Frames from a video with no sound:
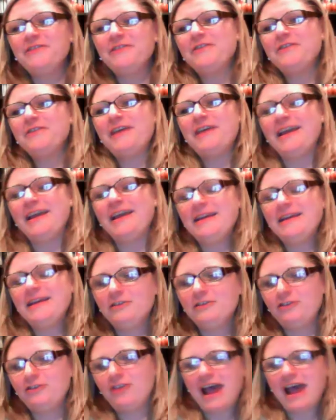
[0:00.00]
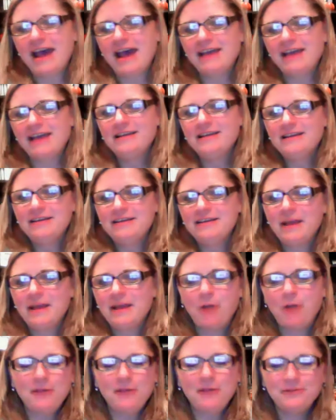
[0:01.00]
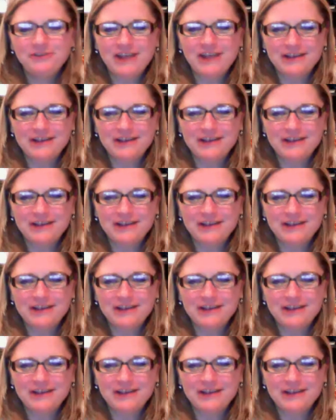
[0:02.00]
you that in the chat, Barb was